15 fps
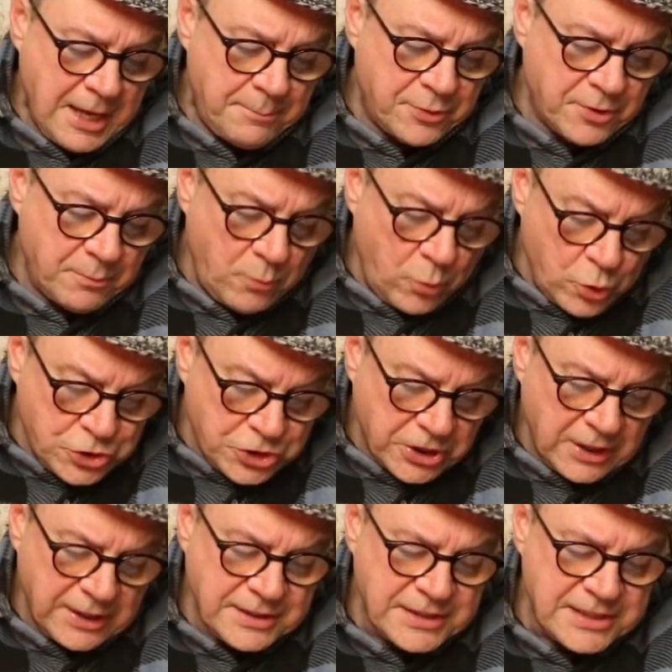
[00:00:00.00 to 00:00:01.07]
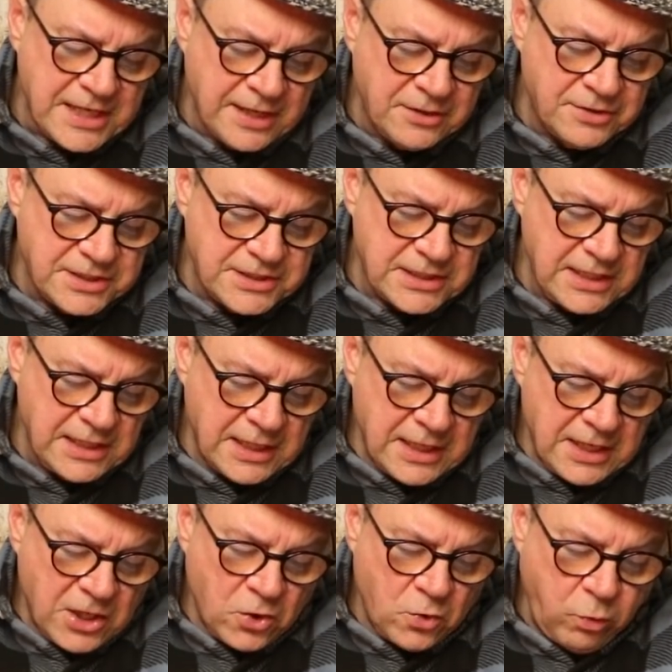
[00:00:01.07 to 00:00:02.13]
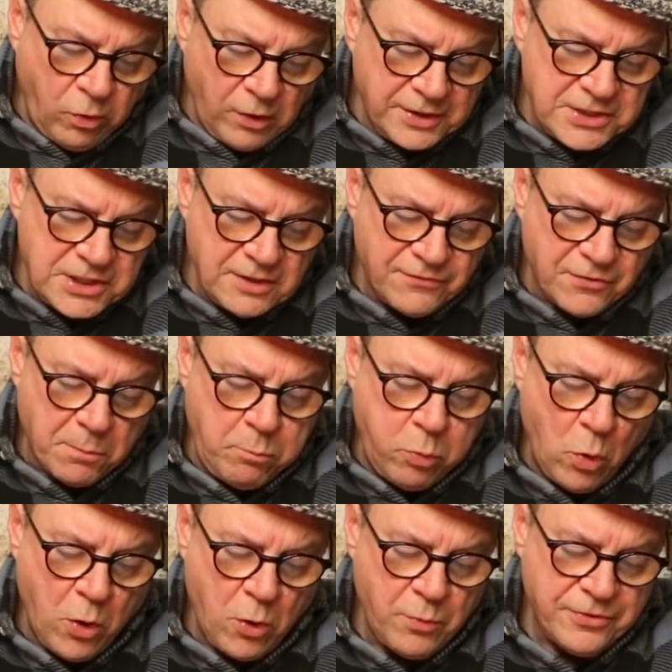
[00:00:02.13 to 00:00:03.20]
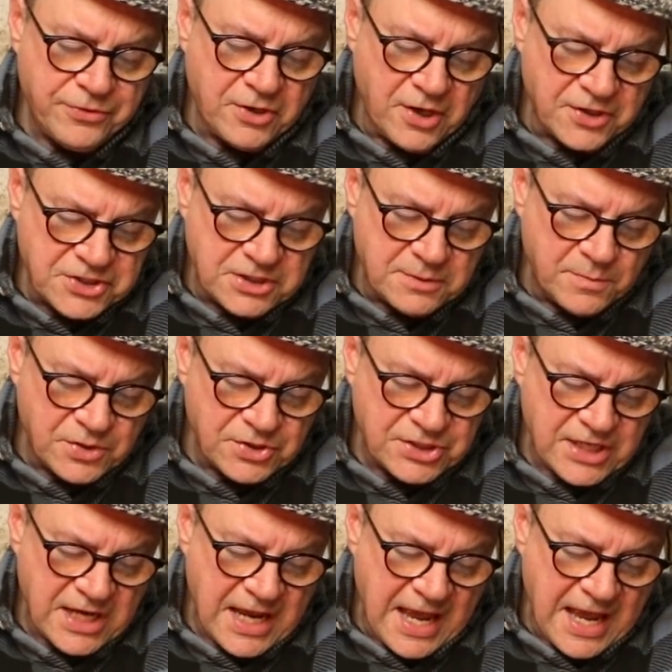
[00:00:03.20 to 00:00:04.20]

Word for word: promotional integrity, quality of rapport with customers